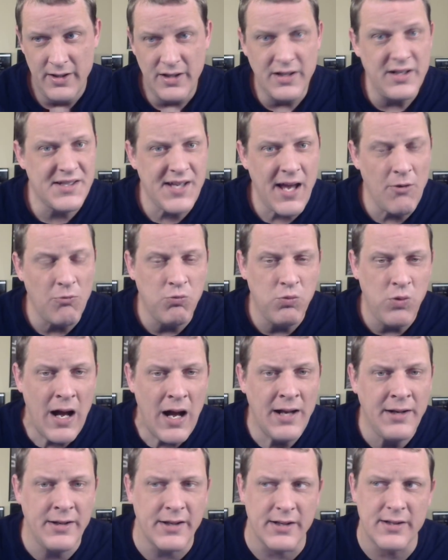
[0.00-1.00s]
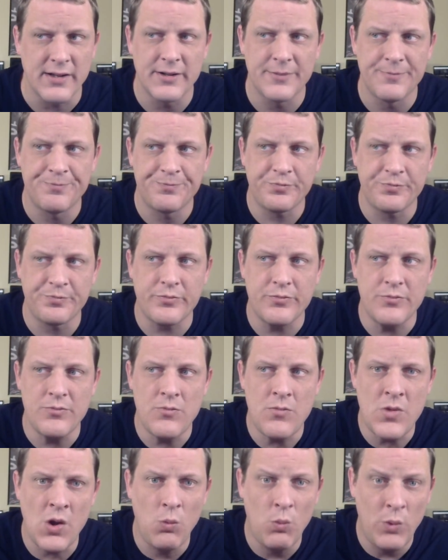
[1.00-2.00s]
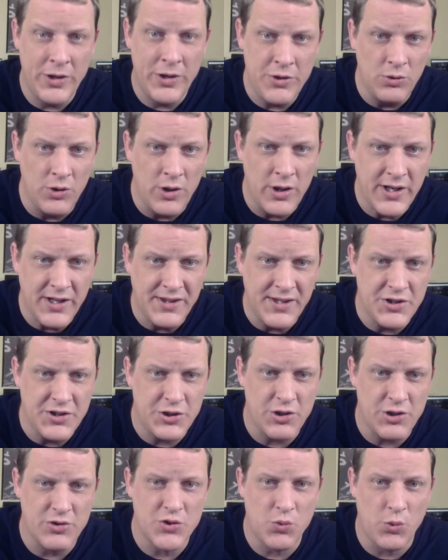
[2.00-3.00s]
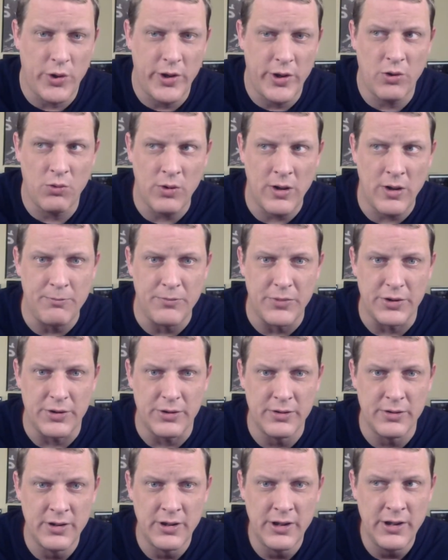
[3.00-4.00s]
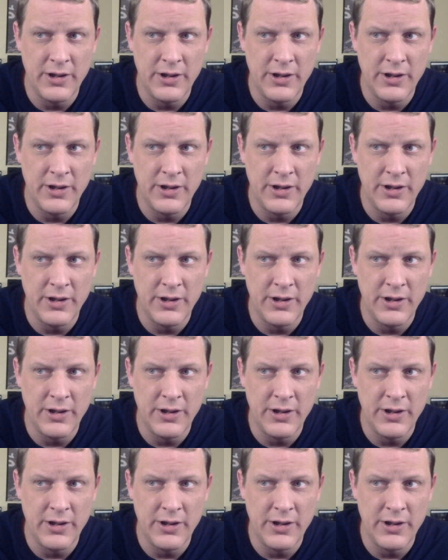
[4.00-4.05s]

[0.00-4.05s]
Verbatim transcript: And it's ironic. When you look at this year's Royal Rumble,